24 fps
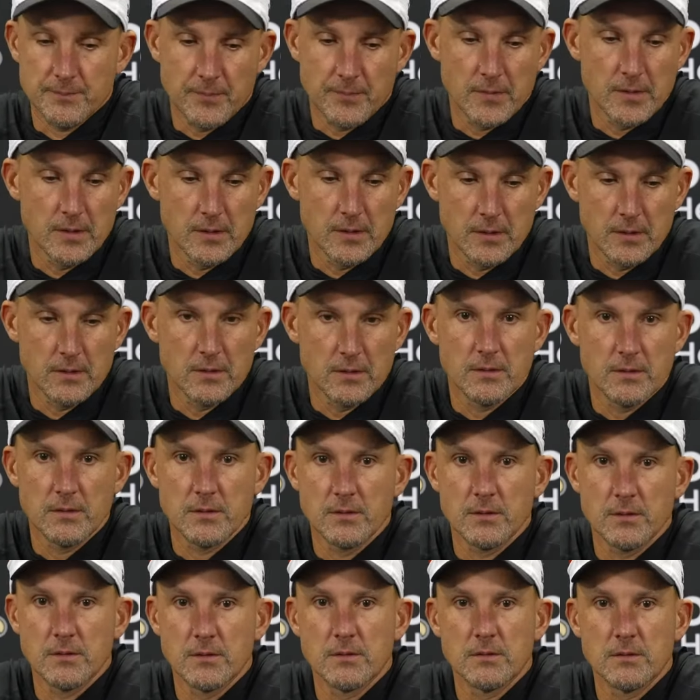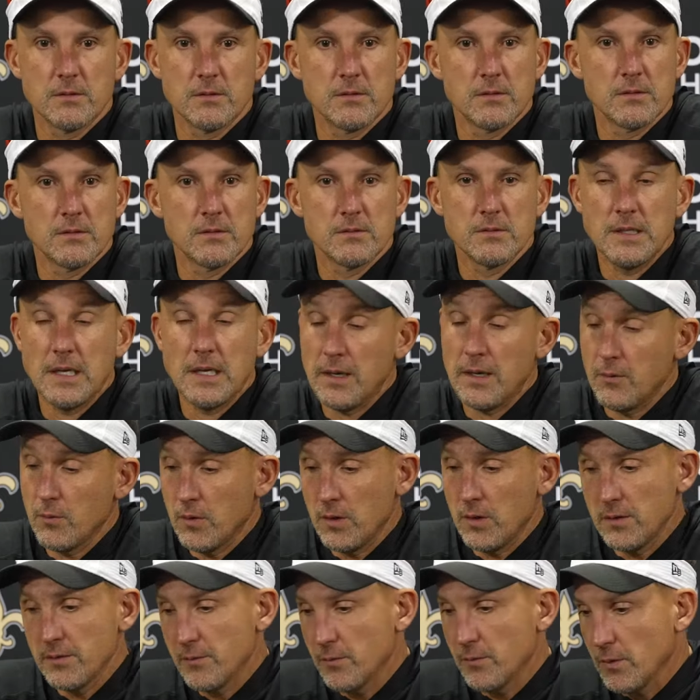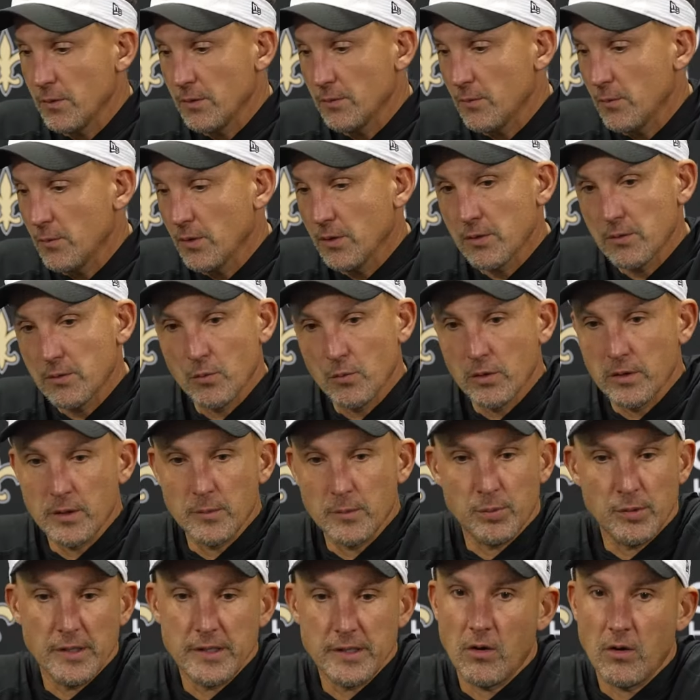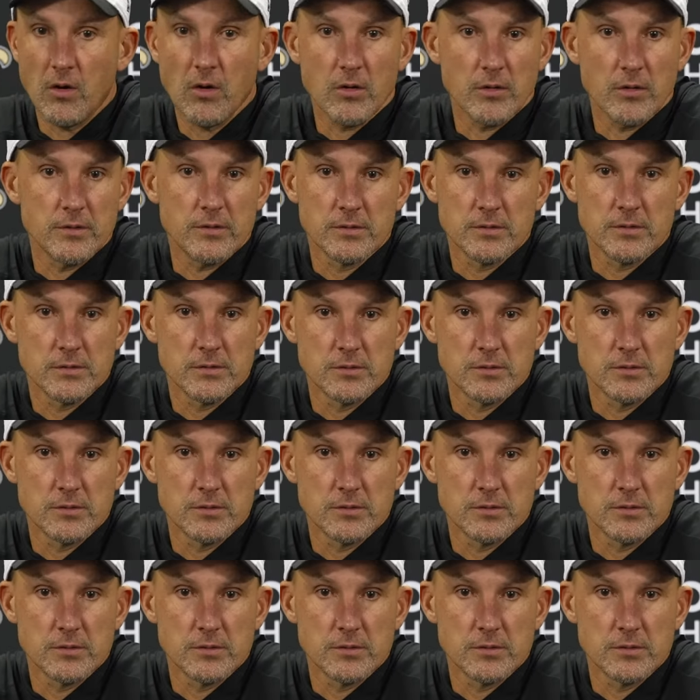A Dennis Allen defense, Yeah, well, we're, we're, we're going to play hard.